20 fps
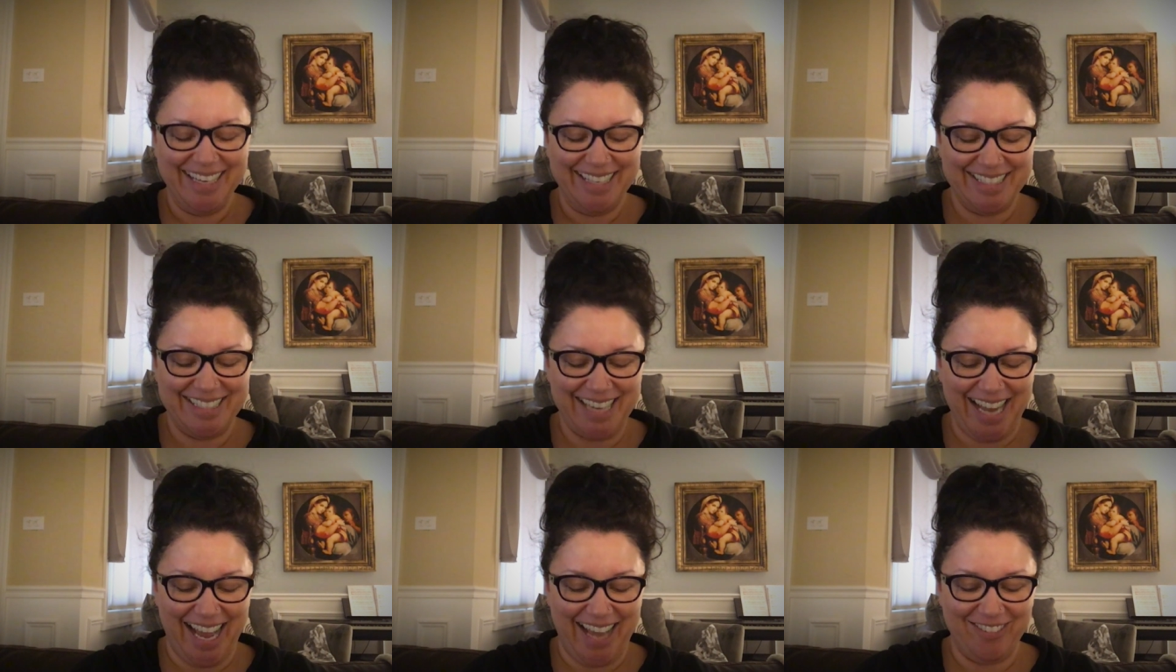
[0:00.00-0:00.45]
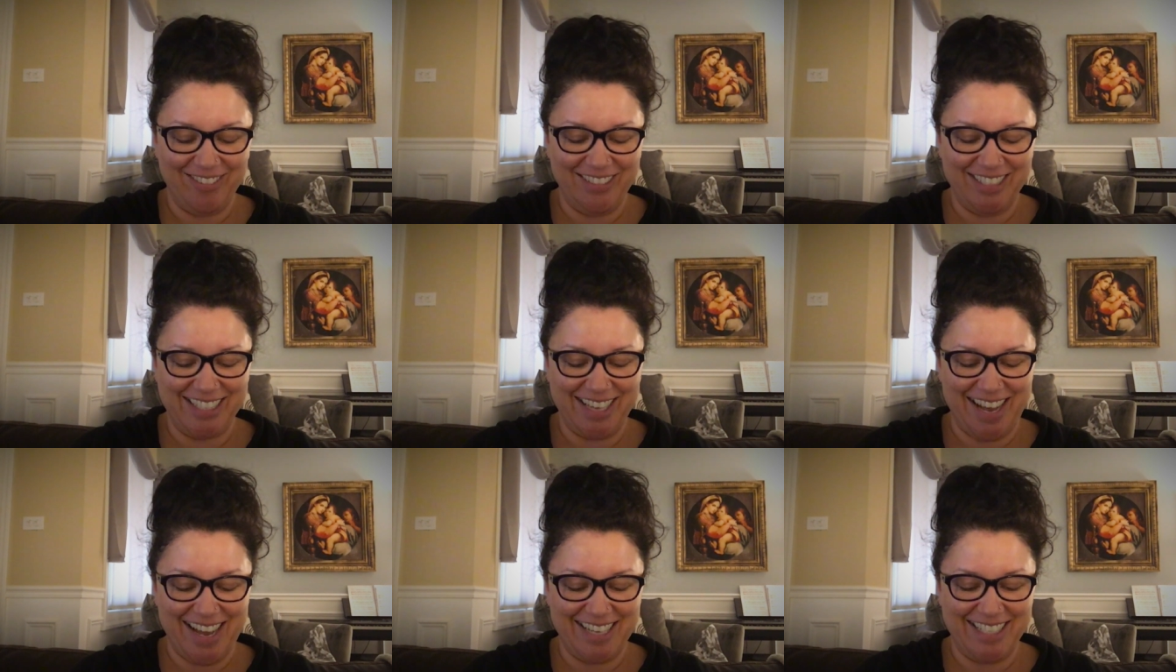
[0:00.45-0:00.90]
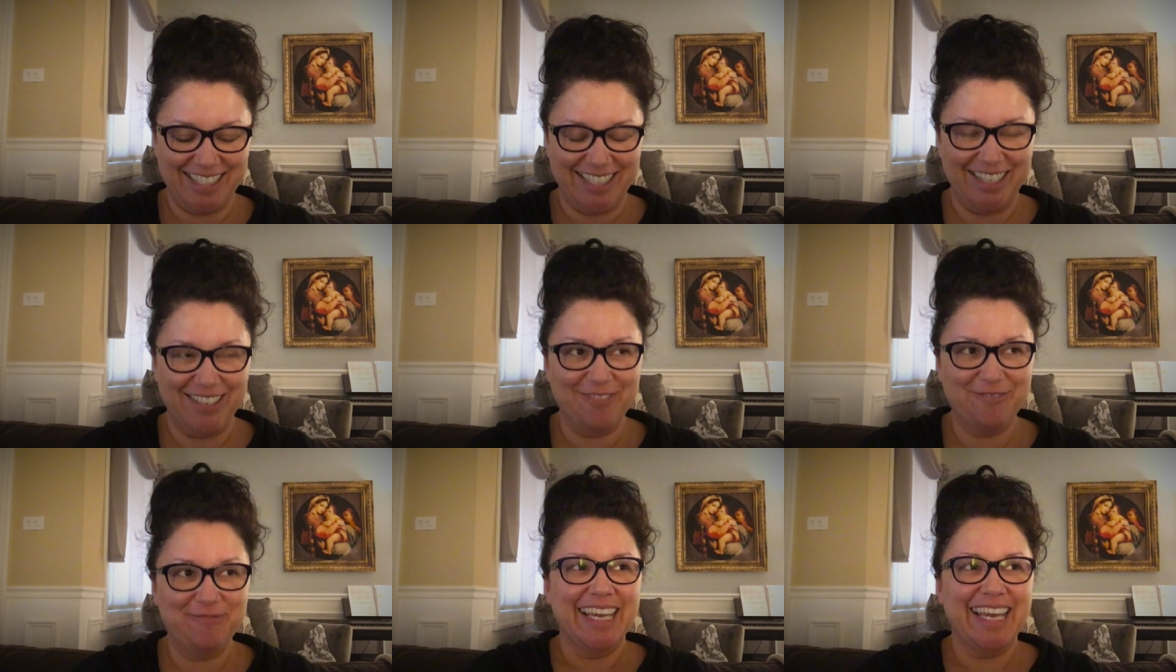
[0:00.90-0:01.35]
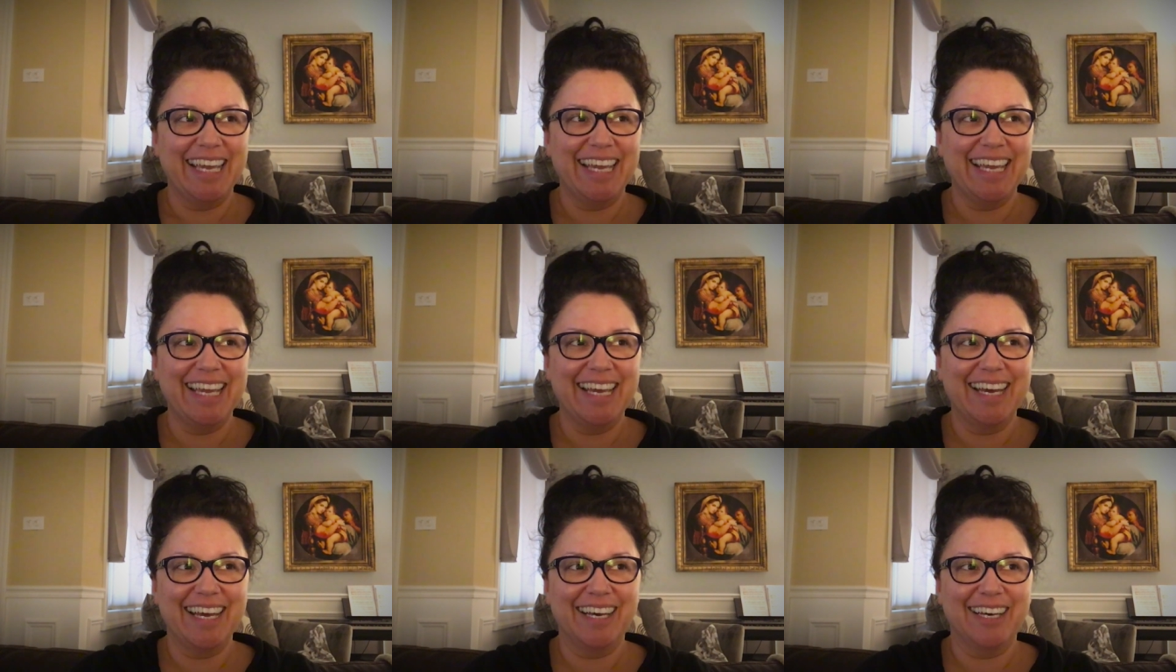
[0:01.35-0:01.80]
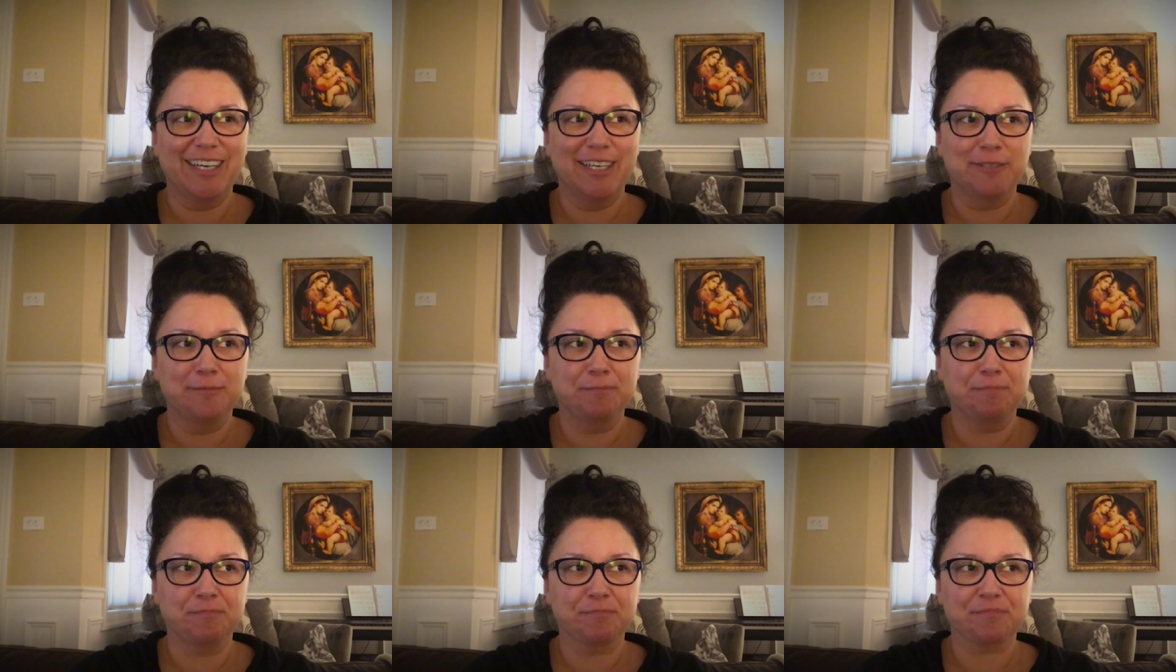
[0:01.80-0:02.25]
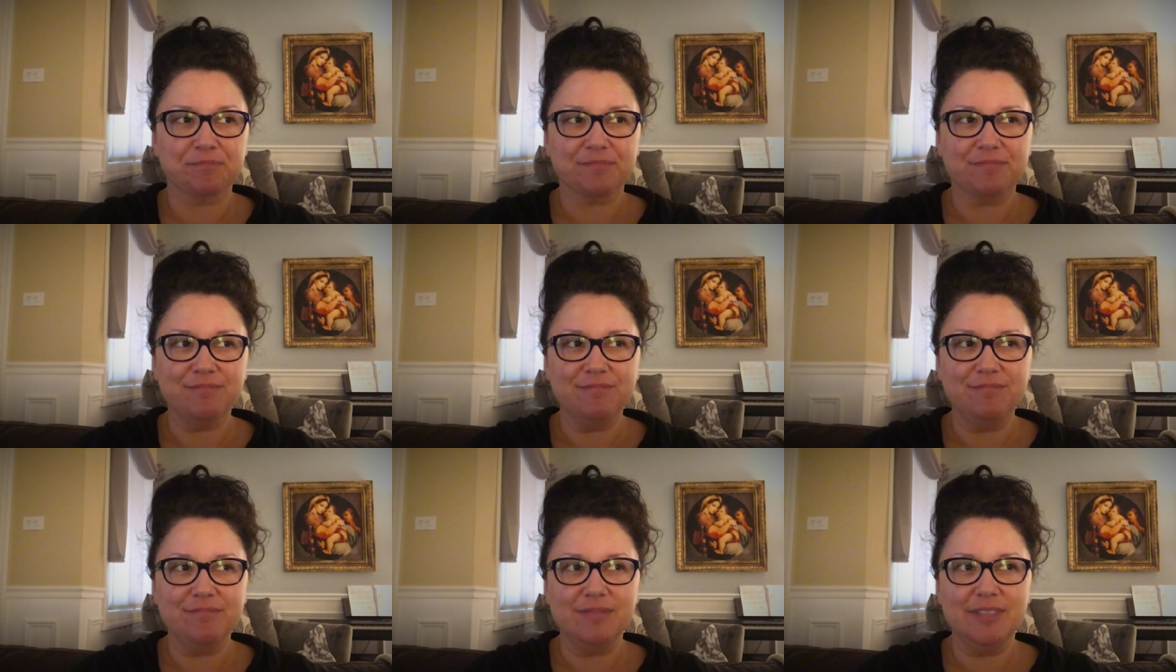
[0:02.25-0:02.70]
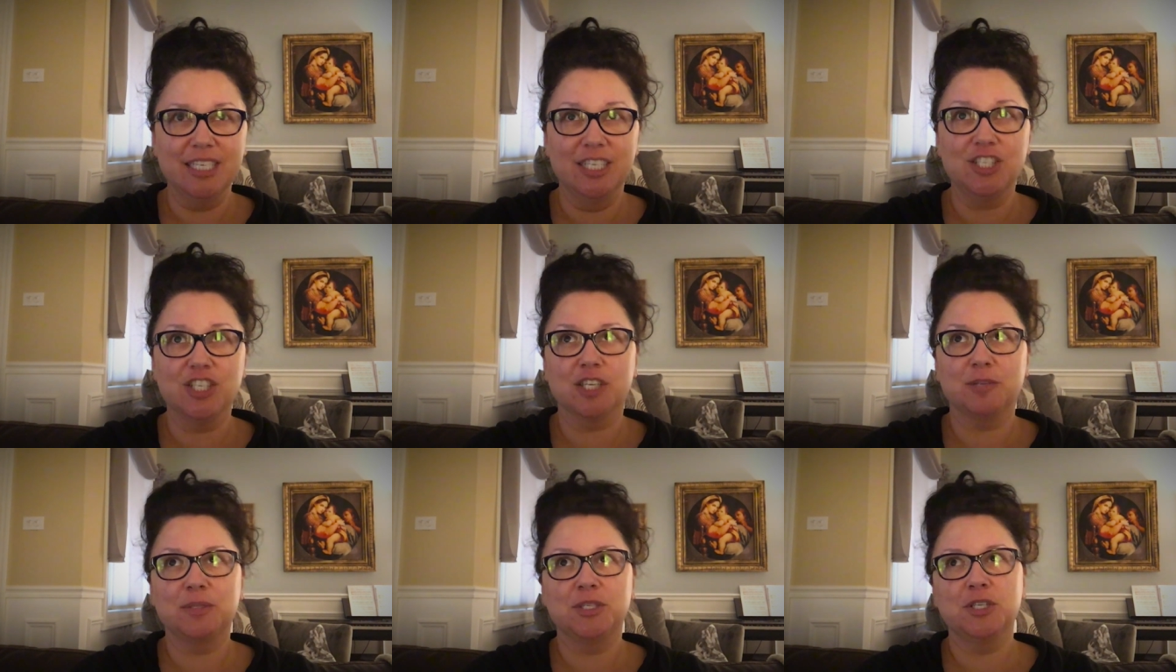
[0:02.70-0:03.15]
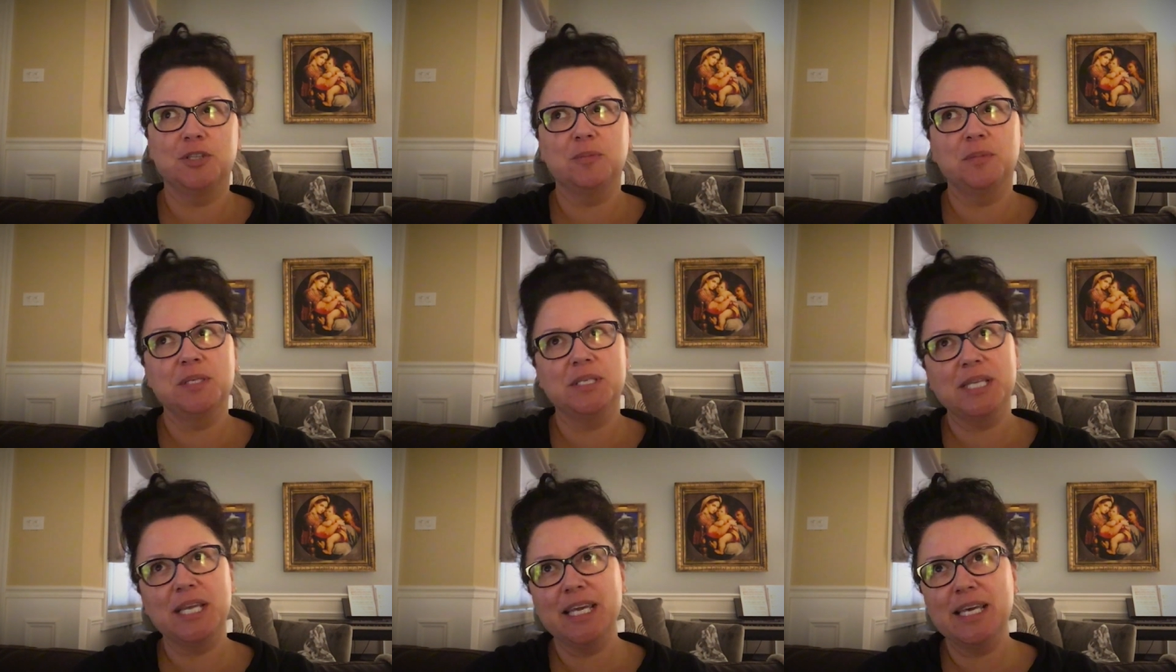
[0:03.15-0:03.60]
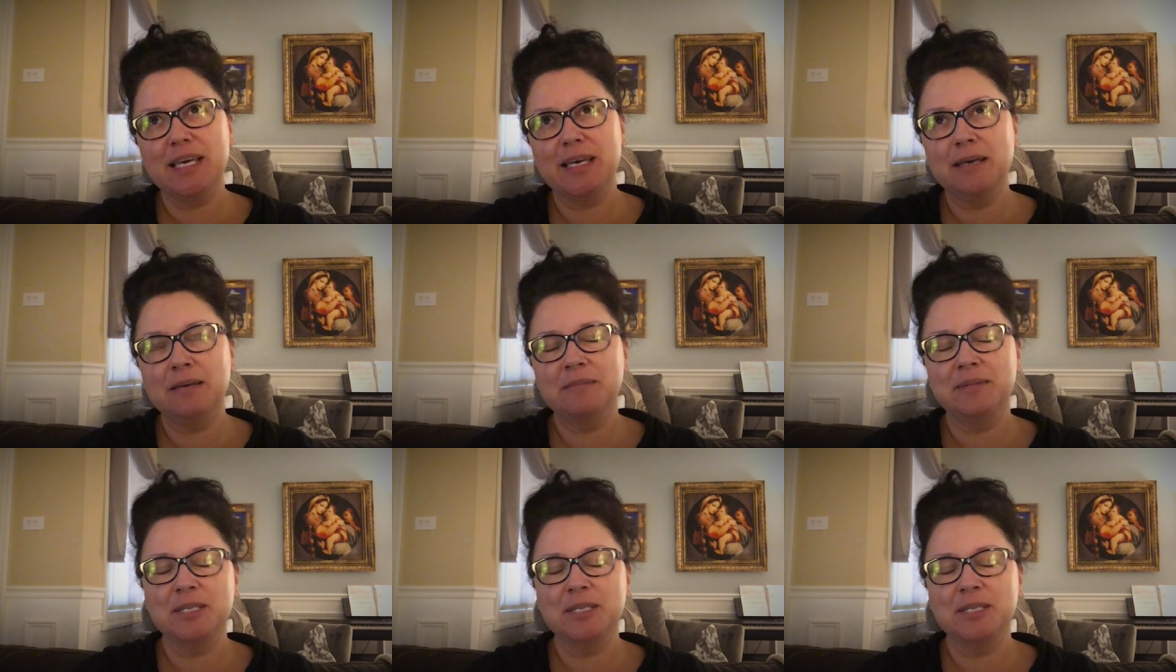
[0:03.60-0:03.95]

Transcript: John was awesome. He took me to the museum.